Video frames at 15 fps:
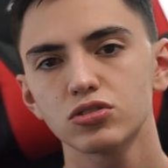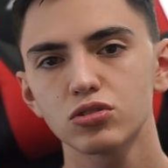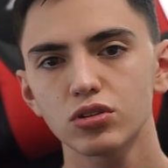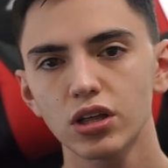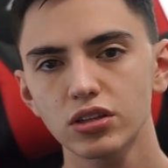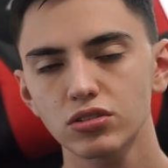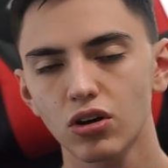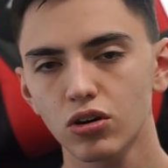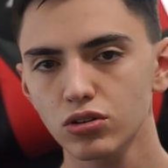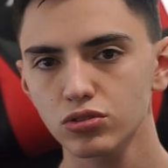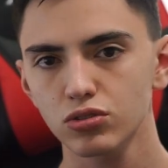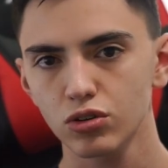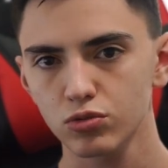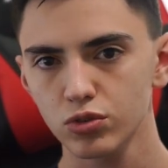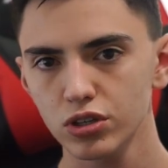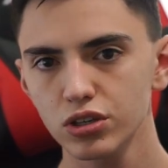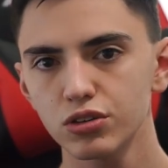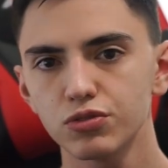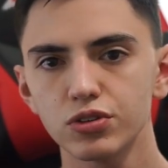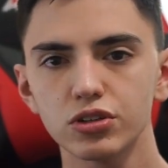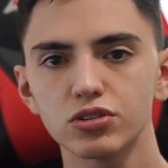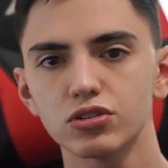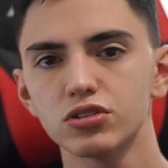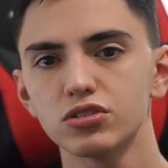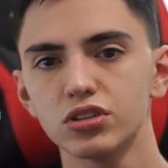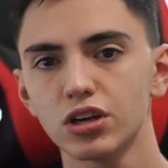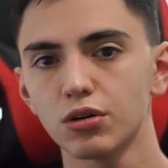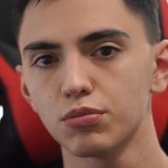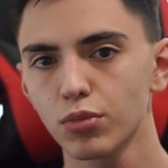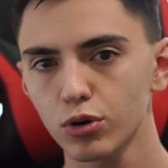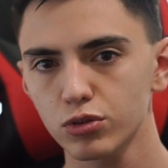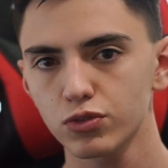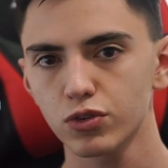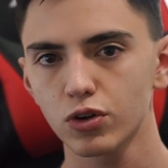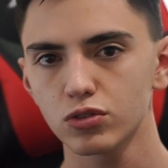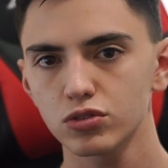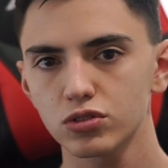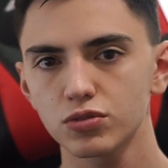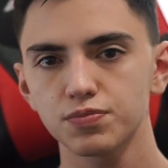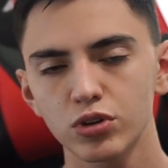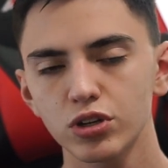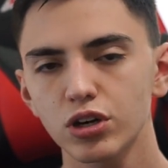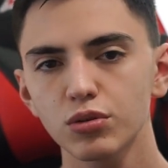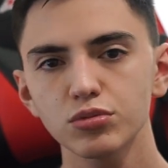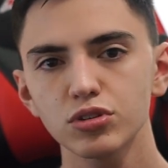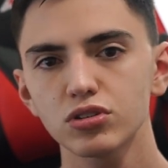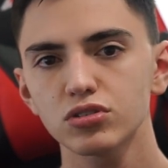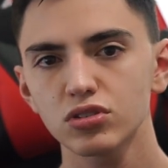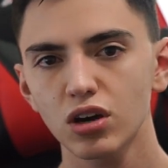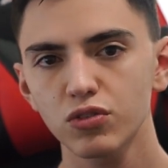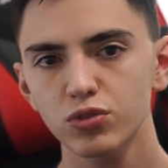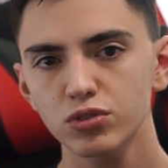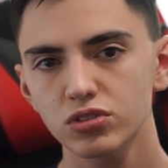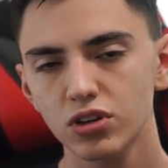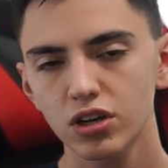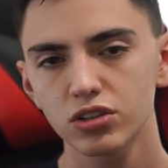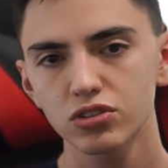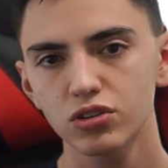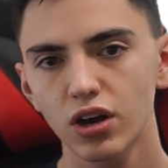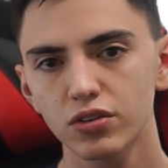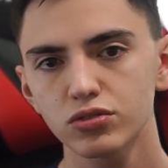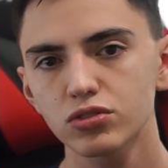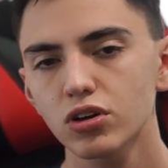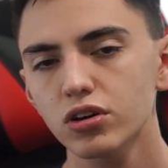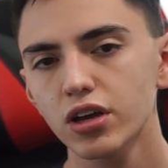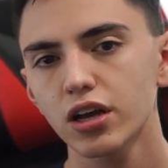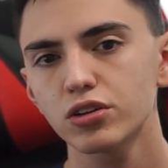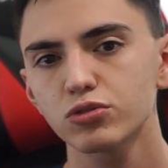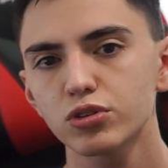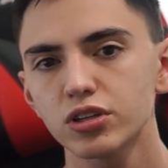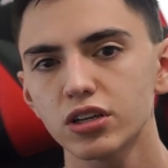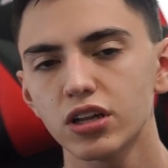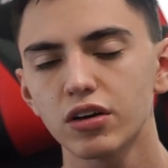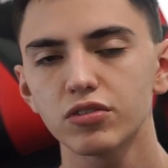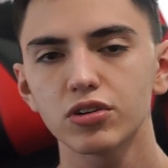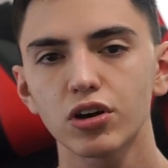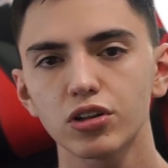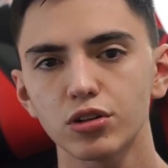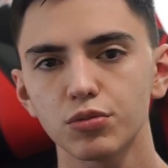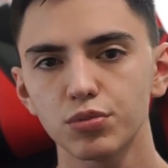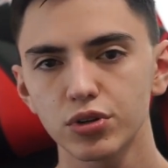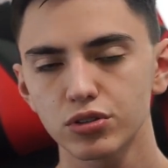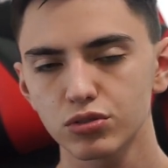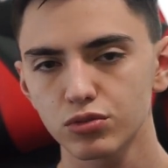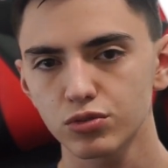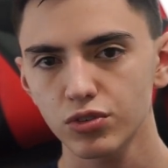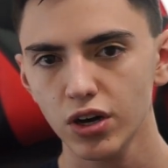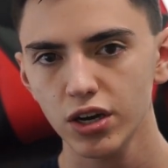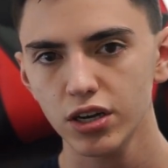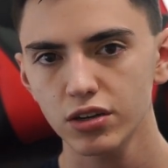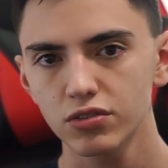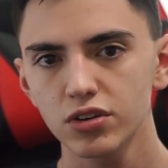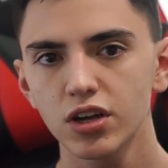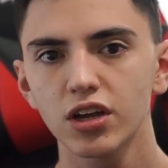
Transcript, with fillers: So that's also a really good feature to see on both phones. When it comes to the software side, you have stock Android eleven on the Pixel five,